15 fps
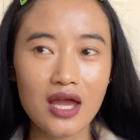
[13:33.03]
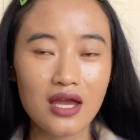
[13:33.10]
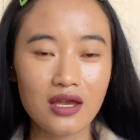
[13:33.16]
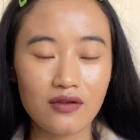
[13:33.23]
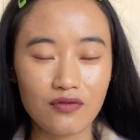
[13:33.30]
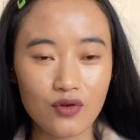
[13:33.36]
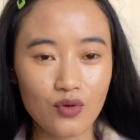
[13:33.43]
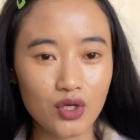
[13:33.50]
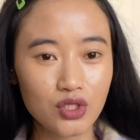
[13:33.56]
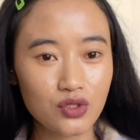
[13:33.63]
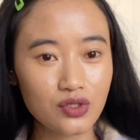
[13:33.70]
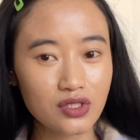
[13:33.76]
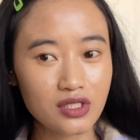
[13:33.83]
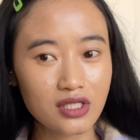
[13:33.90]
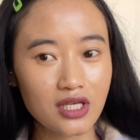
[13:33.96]
If you want to
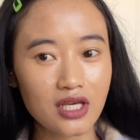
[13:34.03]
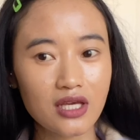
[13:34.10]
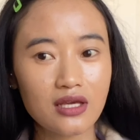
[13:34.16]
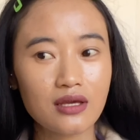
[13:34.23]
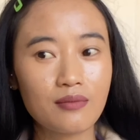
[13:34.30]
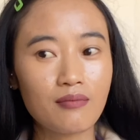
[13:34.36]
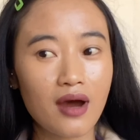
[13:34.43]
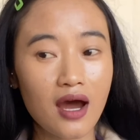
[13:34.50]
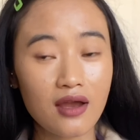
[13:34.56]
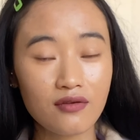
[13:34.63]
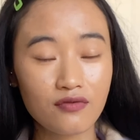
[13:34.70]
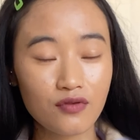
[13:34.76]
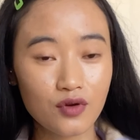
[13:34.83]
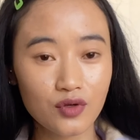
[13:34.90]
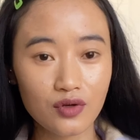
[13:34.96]
see my
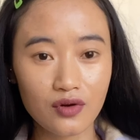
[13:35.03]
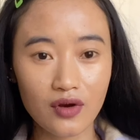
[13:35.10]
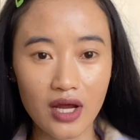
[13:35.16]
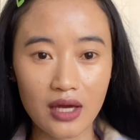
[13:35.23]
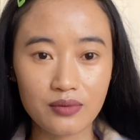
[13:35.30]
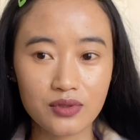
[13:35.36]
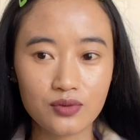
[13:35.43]
photographs